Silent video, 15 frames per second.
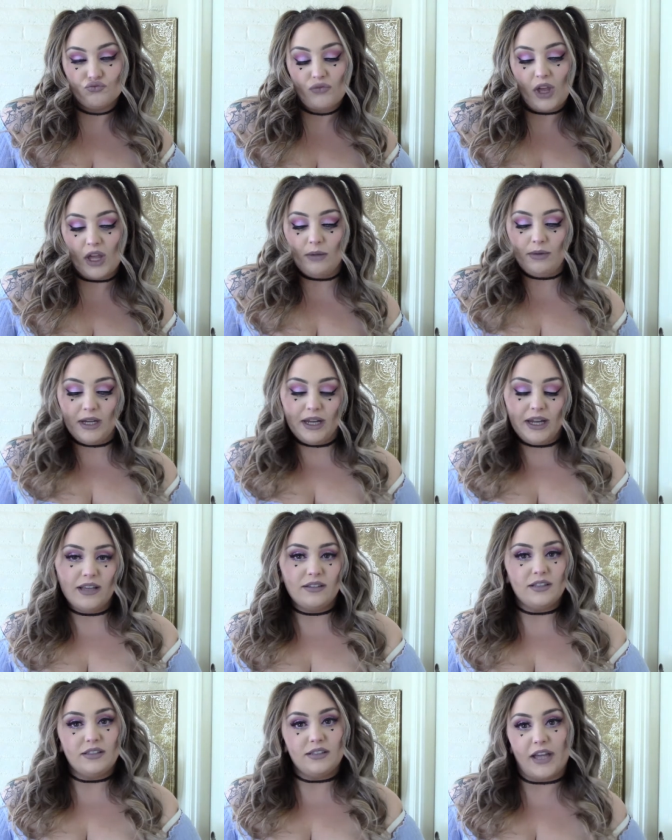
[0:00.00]
I mean, I
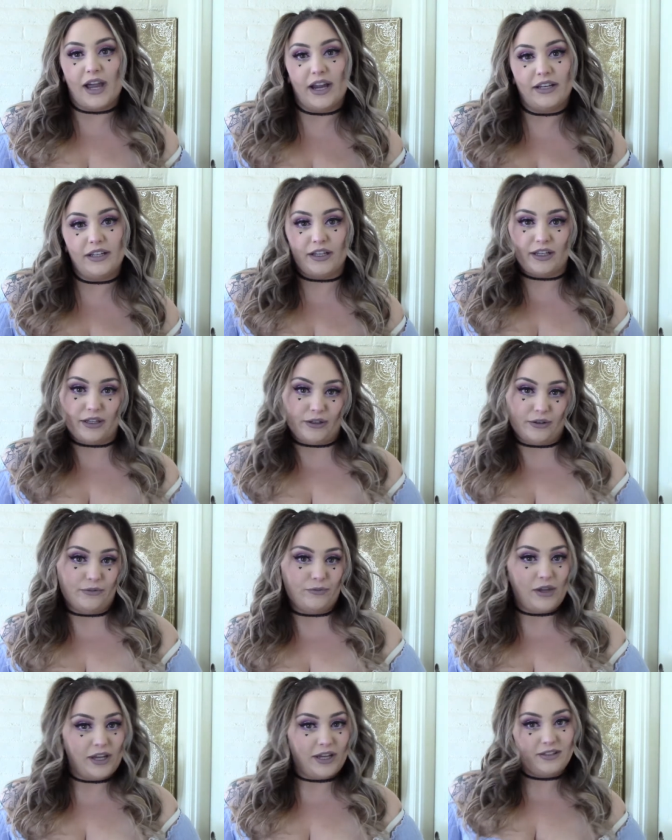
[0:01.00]
guess it's kind of cute.
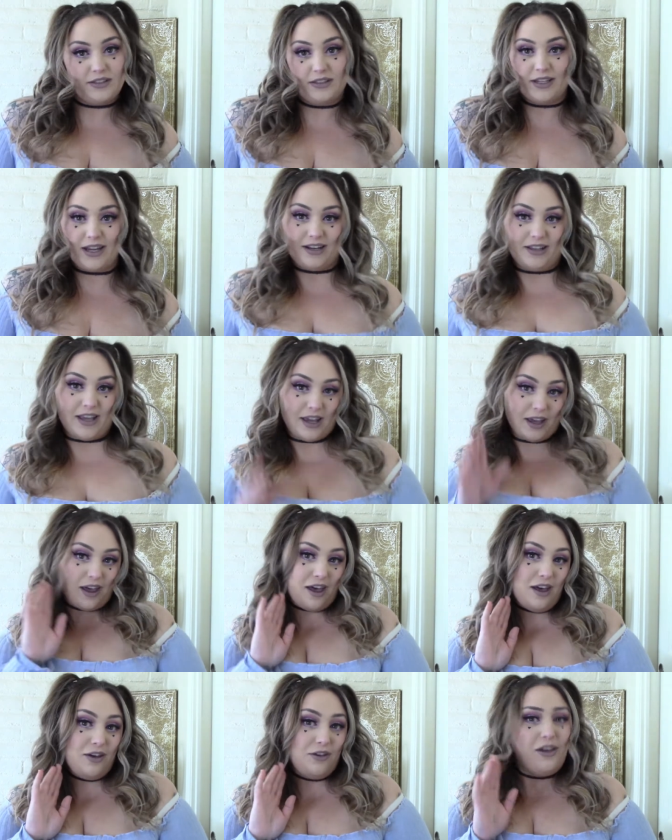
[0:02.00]
I guess it's kind of like,
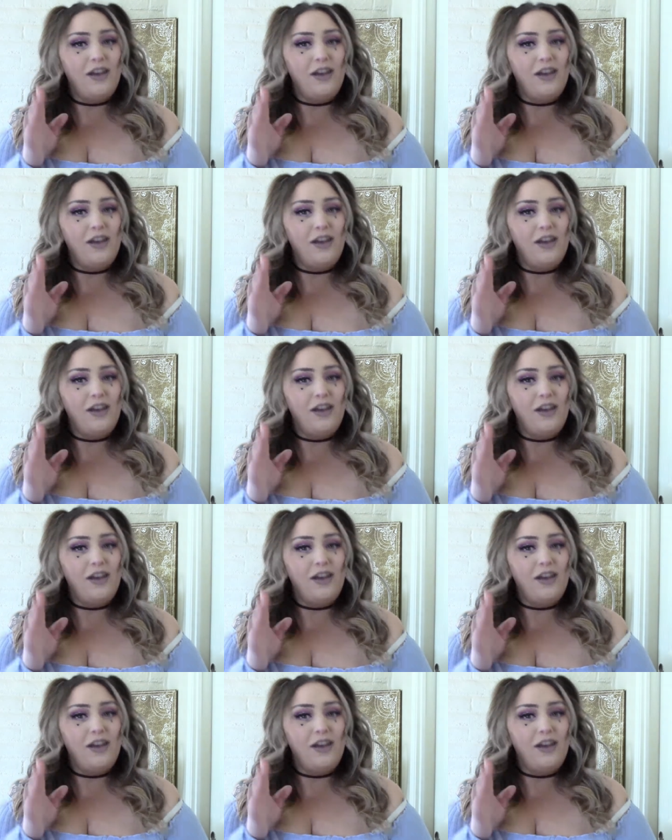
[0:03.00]
oh,